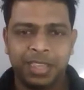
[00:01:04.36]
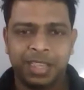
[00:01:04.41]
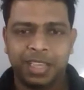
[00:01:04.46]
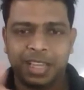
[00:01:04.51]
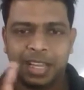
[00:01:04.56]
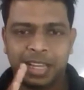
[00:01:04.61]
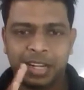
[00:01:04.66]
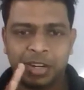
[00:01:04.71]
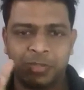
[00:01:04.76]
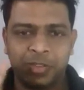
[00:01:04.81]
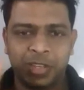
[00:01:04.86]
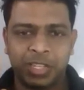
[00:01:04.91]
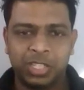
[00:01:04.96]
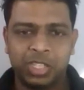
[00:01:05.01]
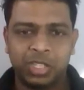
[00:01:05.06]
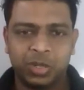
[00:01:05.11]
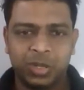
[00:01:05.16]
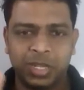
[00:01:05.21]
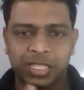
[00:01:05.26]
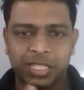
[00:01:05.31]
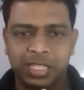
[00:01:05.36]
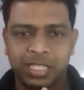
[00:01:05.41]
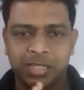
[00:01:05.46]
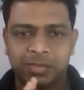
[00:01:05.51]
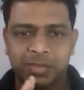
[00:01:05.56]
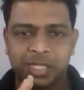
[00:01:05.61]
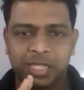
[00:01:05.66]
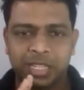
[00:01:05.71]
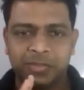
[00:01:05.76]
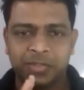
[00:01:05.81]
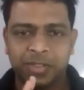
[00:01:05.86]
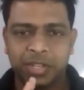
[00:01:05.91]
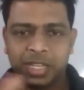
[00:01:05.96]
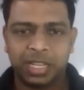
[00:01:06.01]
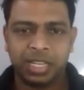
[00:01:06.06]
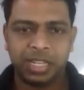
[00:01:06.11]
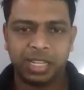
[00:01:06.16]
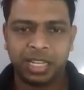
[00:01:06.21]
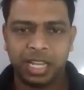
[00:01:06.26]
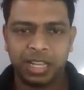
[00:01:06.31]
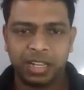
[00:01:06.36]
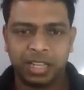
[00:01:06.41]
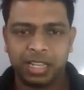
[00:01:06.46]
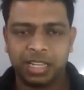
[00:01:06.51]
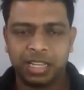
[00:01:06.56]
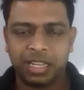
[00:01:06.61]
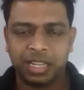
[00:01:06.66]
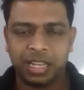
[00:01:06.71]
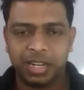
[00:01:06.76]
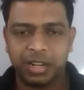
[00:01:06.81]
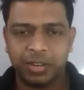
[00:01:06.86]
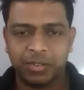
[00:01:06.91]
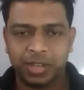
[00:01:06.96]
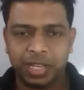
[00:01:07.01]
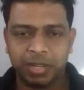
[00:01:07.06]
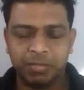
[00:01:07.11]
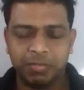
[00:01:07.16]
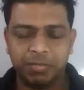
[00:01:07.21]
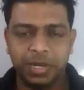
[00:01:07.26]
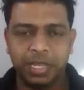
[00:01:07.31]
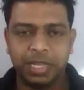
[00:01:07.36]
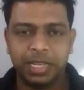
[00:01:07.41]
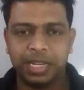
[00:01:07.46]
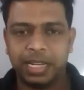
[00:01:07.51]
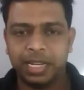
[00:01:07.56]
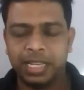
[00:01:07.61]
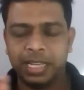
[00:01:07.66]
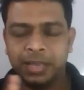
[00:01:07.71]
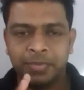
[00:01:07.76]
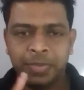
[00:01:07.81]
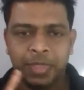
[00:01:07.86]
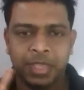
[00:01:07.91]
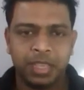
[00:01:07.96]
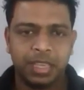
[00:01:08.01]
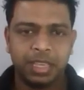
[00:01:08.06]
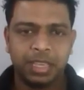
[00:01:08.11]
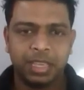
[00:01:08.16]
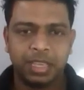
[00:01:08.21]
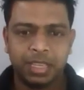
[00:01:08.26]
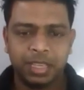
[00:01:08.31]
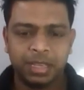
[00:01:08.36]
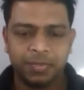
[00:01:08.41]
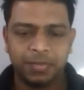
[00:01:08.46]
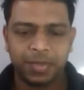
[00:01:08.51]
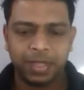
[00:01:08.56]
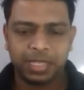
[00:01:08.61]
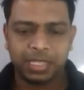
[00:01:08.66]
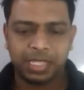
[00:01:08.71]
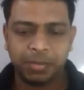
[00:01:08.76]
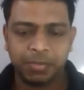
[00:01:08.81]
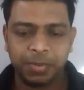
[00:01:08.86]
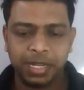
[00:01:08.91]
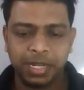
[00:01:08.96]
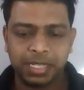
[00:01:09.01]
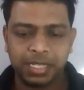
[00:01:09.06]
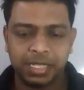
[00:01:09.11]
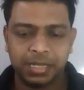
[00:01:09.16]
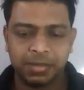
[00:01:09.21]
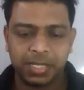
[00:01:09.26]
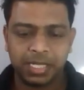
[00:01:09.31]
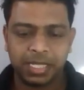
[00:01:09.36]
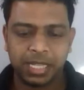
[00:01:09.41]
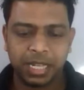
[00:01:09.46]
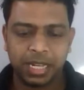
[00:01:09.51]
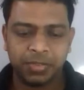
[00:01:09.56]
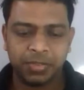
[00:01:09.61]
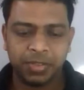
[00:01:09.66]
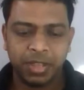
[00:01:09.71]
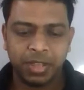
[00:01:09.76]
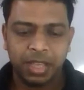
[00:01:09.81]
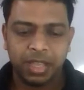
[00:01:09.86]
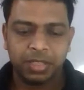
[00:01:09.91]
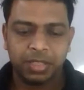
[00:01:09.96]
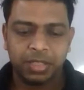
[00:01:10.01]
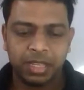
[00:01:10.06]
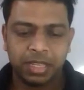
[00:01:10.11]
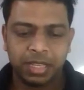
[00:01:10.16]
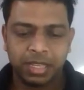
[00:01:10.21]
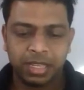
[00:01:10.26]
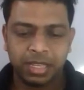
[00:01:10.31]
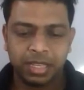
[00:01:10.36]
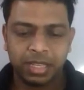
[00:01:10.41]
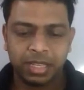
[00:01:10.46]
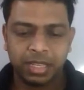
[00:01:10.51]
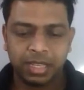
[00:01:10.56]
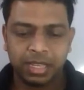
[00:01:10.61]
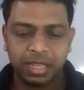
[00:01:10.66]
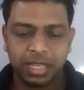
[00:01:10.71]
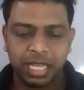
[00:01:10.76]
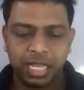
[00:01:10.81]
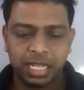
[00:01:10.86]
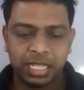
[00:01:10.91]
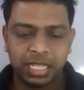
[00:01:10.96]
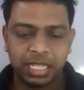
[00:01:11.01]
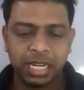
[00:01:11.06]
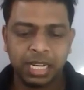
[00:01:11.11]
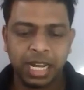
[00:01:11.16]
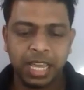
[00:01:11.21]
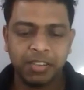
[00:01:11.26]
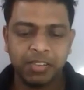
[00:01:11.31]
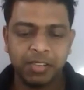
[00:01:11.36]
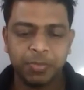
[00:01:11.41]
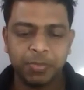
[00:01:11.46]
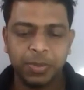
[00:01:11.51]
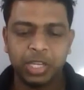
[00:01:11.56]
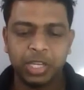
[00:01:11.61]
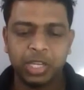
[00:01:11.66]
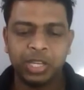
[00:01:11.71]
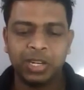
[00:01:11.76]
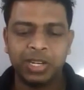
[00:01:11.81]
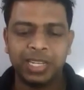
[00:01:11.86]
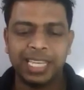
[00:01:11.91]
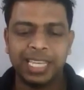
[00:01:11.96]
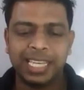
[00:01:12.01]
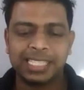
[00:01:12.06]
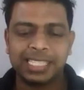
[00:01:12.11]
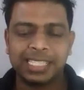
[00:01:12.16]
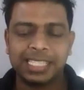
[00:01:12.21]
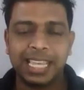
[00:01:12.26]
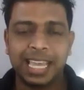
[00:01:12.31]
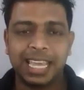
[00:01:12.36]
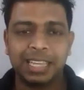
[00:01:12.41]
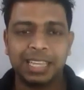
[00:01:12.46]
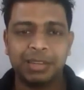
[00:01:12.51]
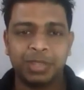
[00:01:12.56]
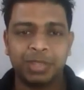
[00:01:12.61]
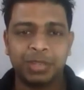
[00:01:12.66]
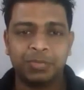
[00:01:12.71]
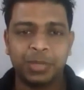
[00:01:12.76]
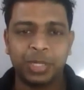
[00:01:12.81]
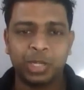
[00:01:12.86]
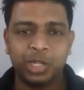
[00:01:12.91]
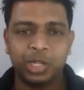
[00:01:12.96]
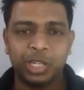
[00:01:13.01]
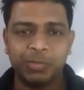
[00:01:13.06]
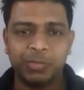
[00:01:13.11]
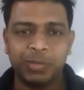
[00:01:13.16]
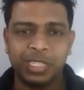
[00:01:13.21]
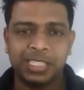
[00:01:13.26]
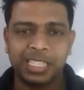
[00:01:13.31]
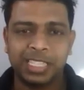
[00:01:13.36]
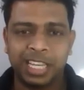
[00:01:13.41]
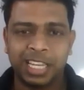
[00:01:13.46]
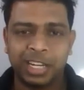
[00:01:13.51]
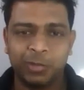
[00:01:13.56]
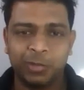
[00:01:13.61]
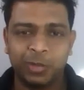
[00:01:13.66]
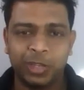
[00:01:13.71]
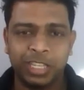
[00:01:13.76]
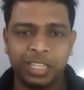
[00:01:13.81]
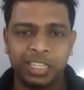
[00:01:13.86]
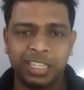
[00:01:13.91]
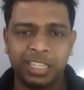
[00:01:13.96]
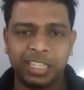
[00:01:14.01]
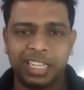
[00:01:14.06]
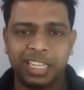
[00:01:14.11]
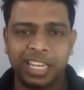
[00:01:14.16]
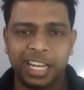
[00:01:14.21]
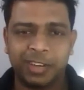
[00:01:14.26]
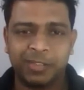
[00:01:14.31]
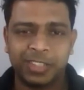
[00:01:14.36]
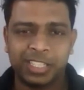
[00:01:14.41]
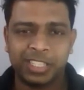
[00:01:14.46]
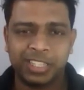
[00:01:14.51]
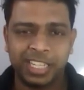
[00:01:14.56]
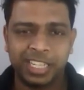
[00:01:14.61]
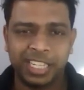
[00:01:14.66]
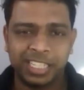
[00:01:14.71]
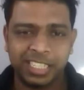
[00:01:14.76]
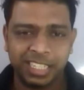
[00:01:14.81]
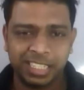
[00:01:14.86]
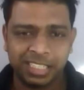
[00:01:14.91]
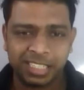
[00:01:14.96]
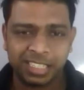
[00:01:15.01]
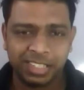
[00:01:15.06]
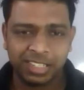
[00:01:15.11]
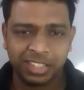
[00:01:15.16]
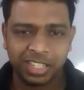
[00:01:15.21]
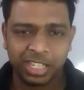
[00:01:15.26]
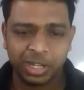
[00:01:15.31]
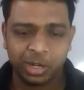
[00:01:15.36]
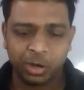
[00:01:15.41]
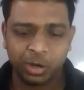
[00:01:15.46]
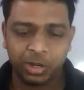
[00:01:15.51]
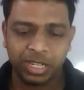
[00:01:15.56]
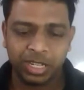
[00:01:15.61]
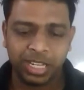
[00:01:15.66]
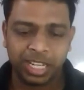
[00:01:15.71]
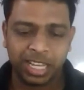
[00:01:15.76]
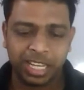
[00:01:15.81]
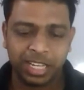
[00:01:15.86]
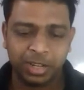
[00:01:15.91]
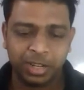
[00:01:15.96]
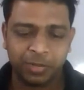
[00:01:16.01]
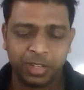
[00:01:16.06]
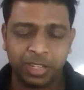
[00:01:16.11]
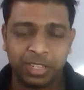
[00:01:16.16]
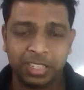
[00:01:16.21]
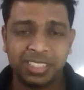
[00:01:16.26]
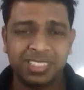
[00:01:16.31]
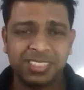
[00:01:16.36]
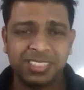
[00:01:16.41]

kind of insulates himself. He kind of completely separates himself. He derived a peculiar excitement. Peculiar means kind of weird, kind of a strange, eccentric, odd, kind of a